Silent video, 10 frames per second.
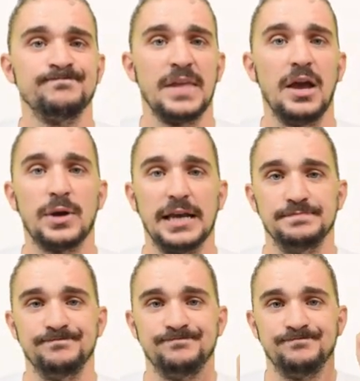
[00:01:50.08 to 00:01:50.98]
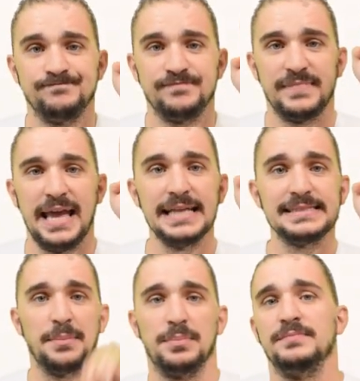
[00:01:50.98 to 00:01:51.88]
Okay,
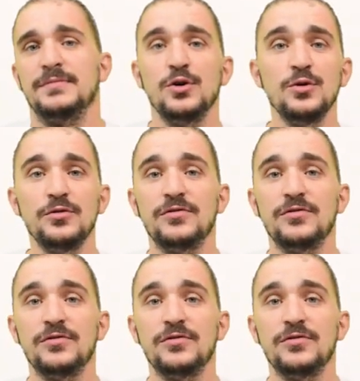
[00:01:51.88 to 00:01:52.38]
hands up. Who